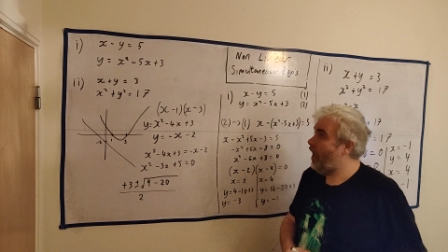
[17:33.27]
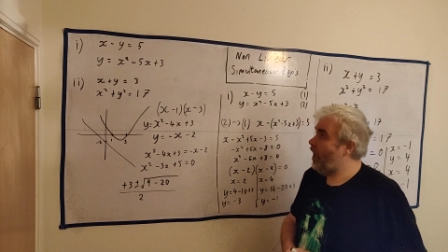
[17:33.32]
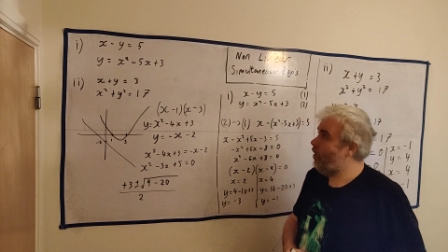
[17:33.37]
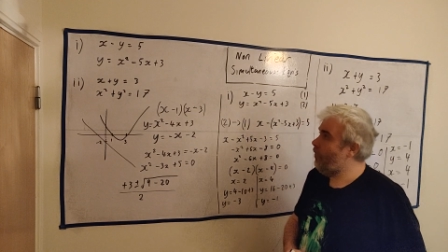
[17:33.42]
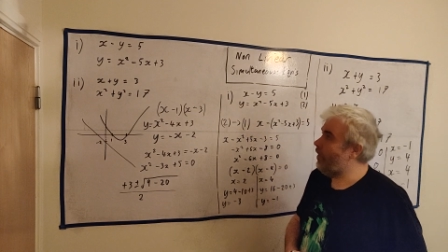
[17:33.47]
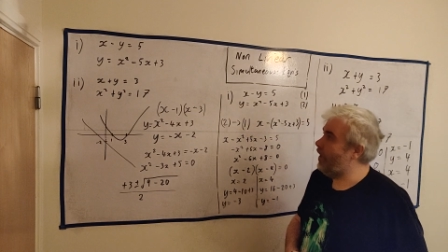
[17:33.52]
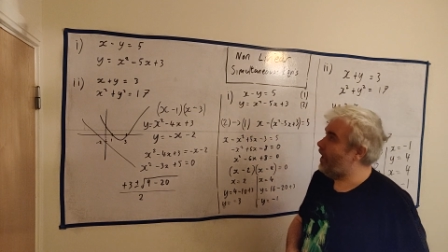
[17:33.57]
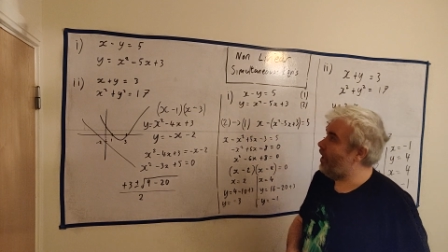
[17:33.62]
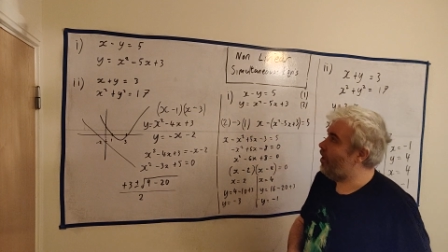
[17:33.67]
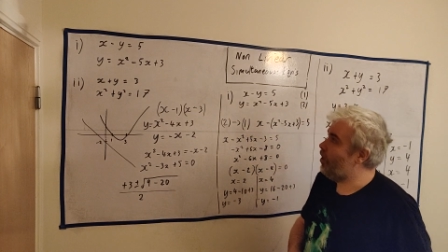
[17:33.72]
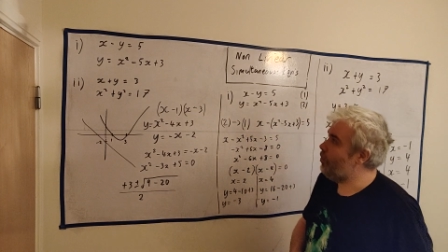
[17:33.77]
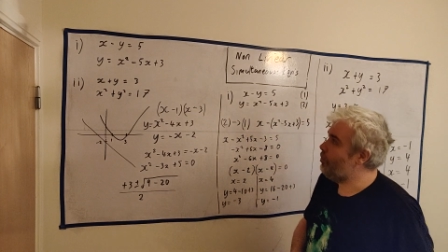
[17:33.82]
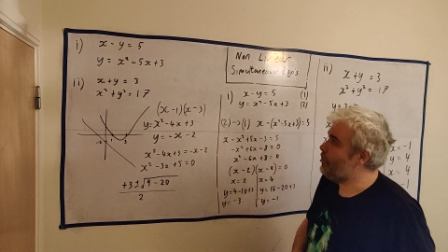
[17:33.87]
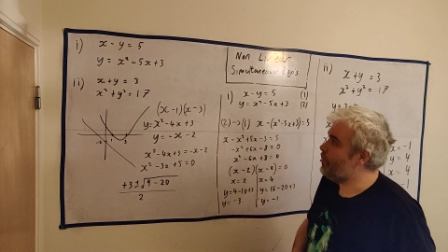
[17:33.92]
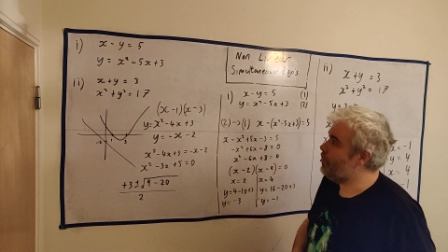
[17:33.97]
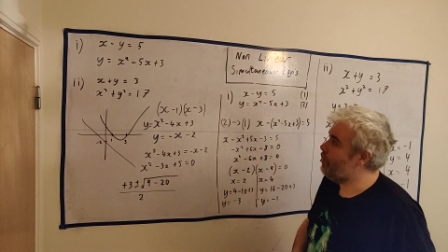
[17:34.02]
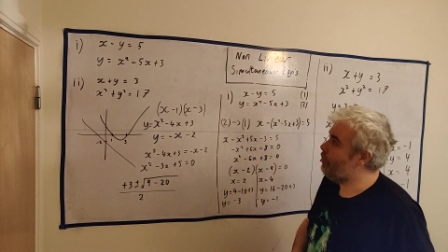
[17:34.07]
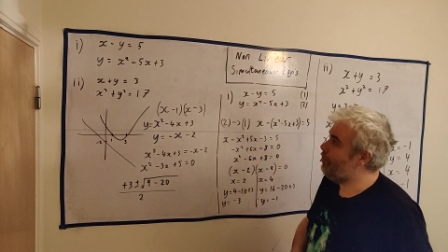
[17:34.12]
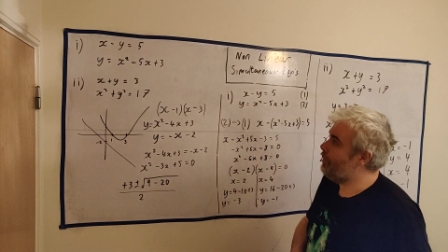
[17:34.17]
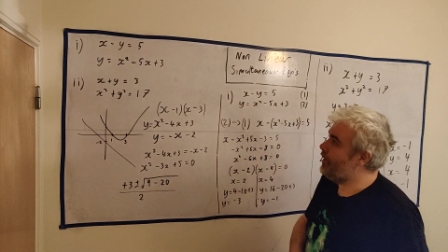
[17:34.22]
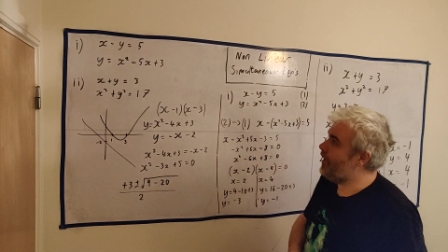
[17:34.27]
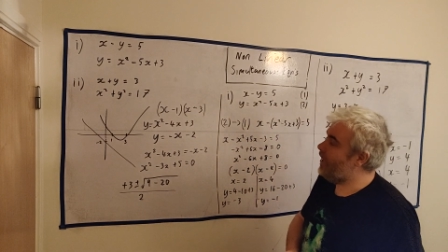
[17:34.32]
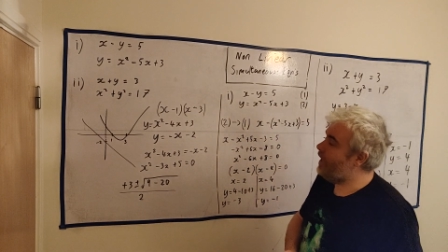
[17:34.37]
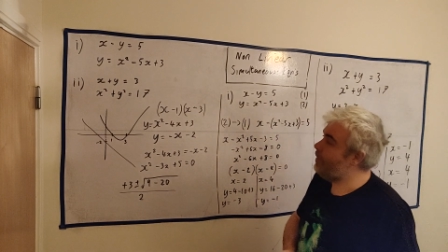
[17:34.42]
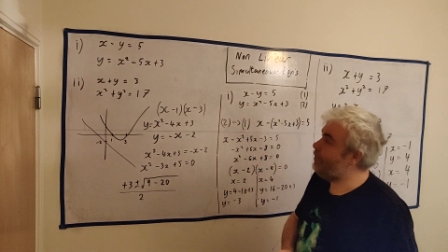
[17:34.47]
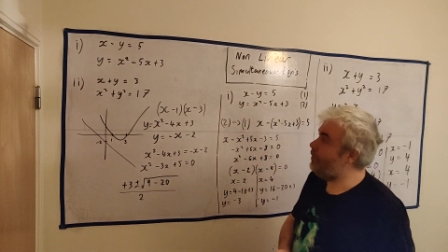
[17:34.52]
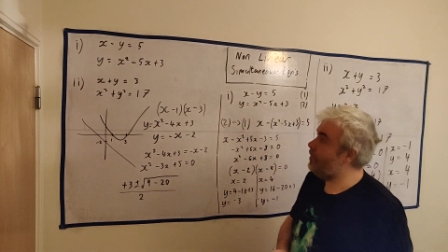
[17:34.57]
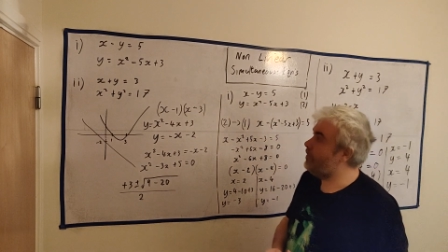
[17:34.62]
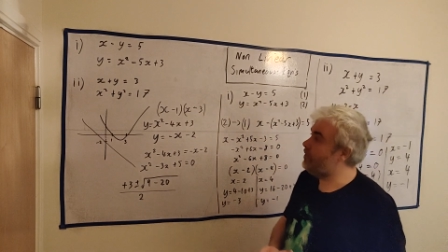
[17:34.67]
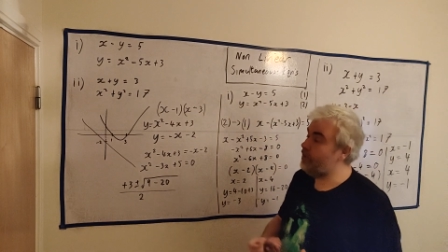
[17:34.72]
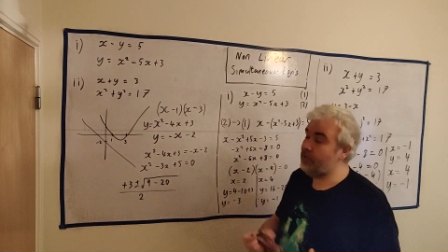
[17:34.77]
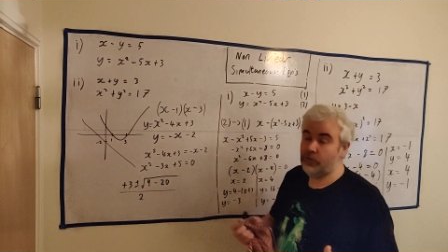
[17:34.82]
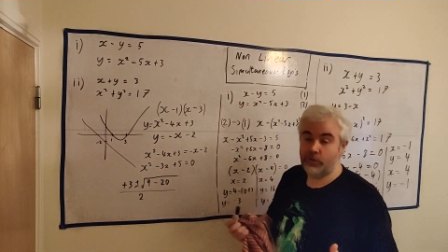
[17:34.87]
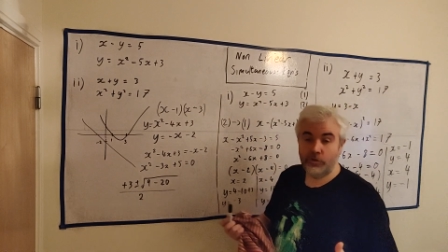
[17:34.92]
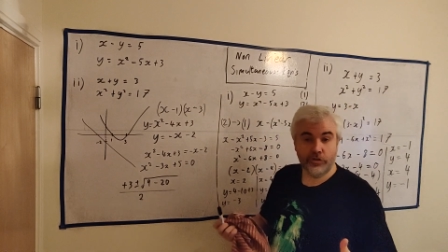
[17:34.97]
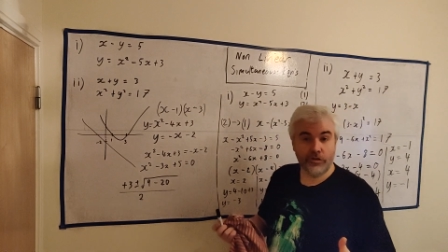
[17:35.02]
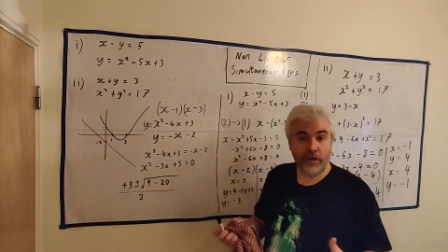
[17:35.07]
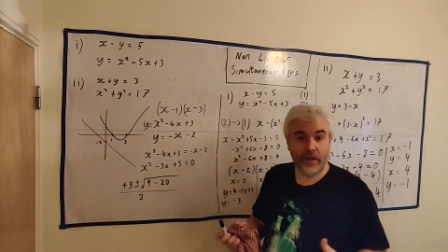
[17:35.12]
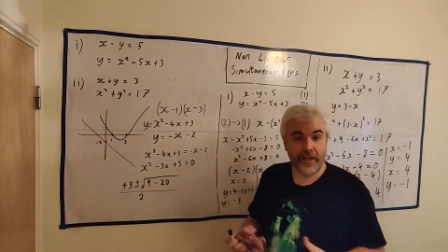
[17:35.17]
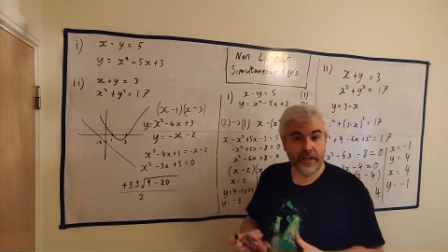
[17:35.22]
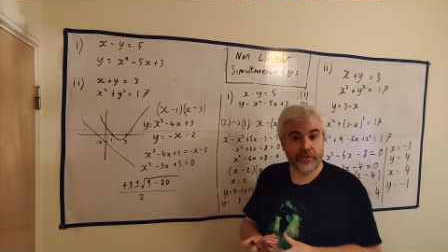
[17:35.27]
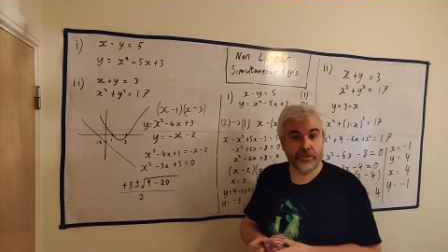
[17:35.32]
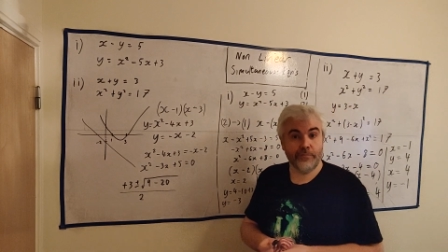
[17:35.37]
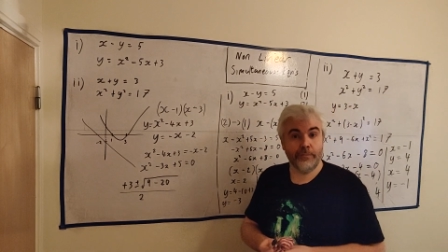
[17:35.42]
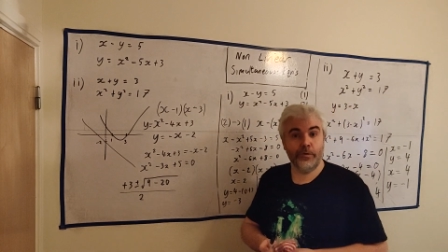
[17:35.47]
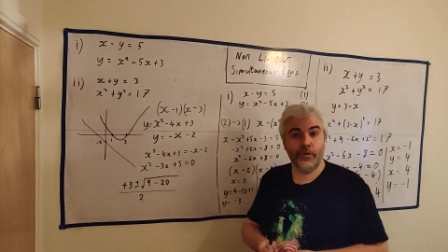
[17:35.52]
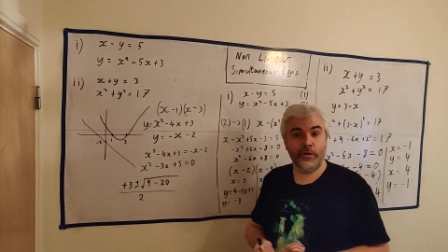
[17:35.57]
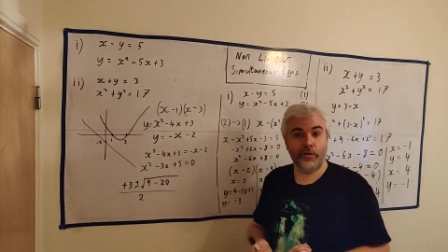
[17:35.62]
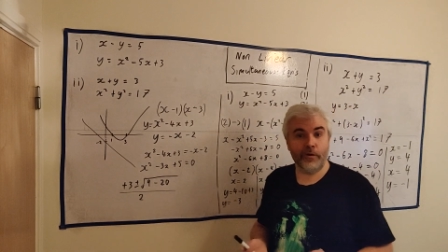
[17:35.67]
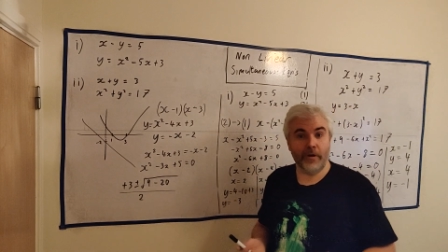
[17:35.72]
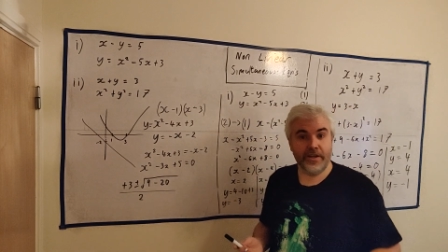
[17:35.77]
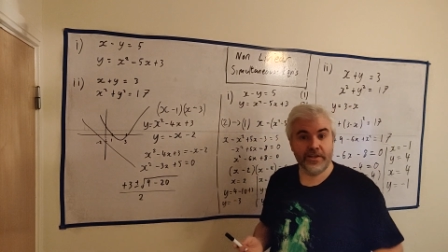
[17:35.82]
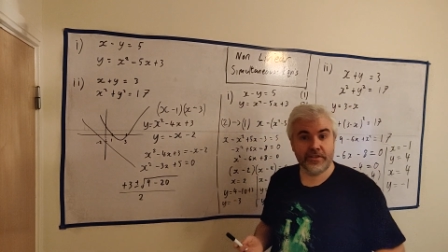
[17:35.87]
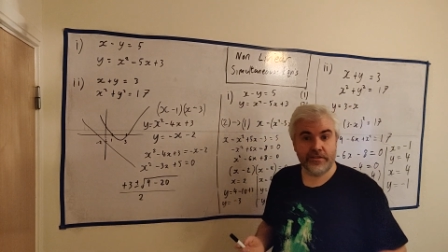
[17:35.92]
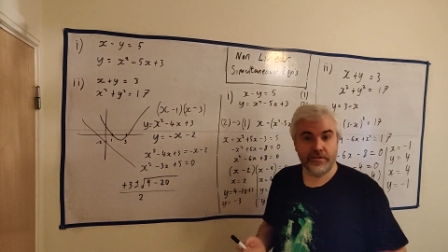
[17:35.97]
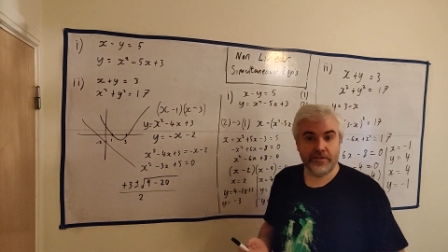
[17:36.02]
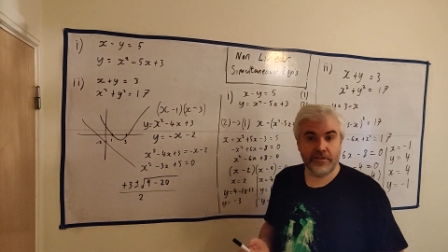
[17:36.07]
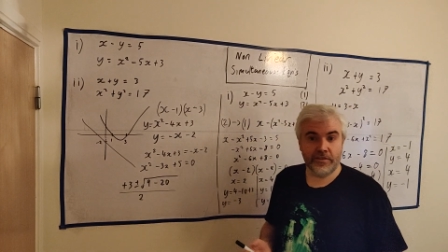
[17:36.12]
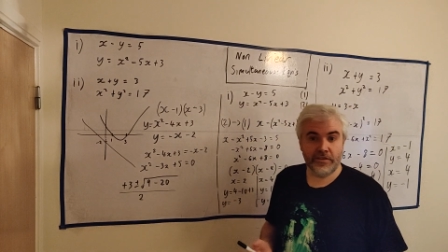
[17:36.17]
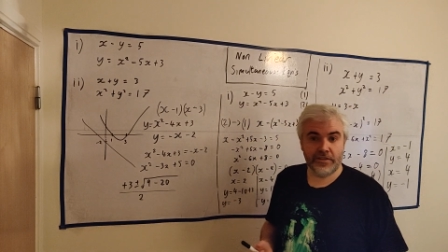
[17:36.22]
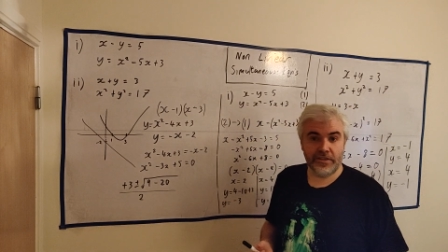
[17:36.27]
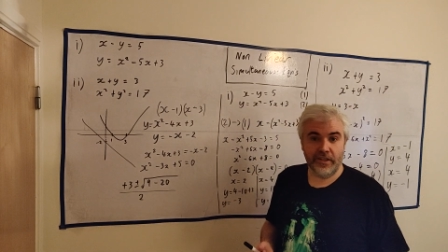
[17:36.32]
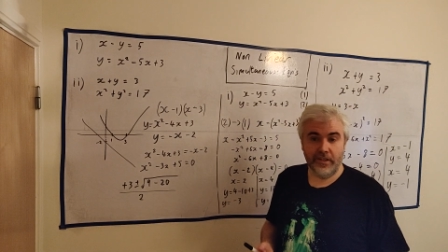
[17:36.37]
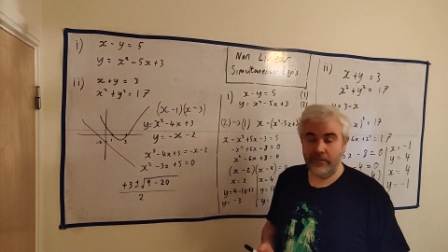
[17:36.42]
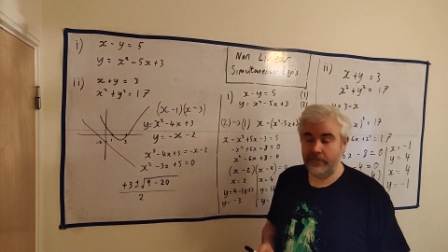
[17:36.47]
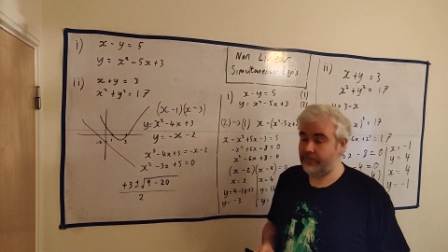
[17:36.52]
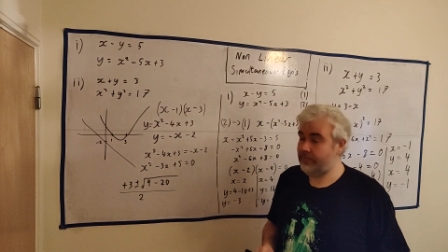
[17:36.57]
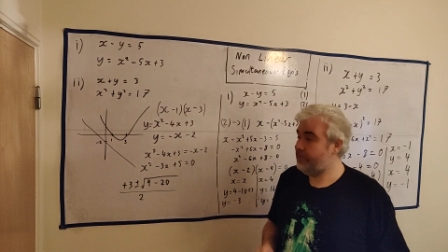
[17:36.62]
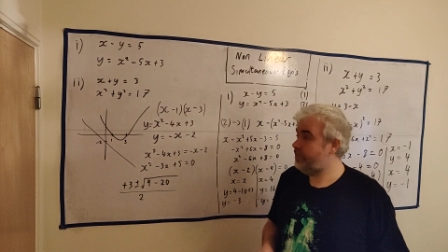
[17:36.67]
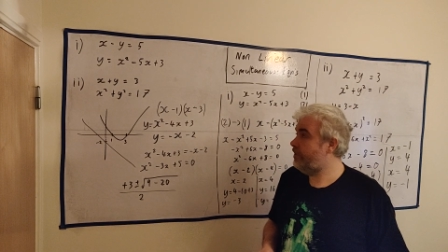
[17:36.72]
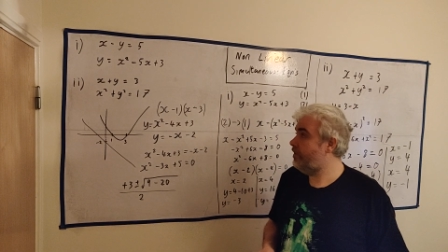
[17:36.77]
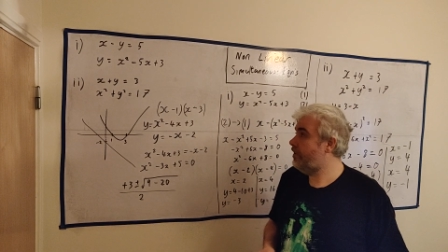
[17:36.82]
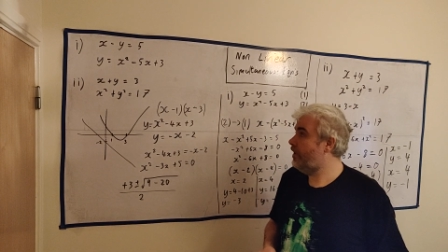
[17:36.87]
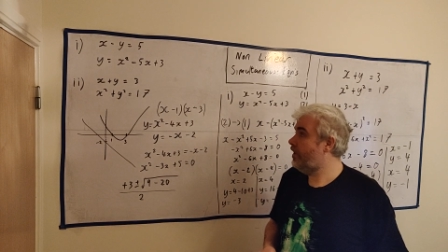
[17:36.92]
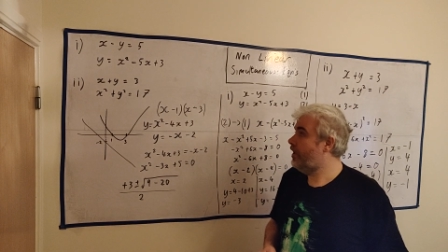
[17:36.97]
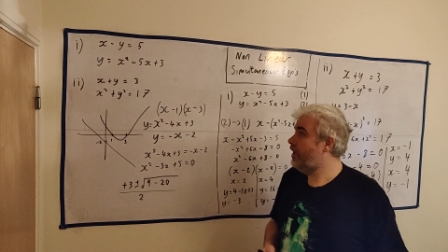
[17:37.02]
All right, I hope you'll be able to try some more questions yourself.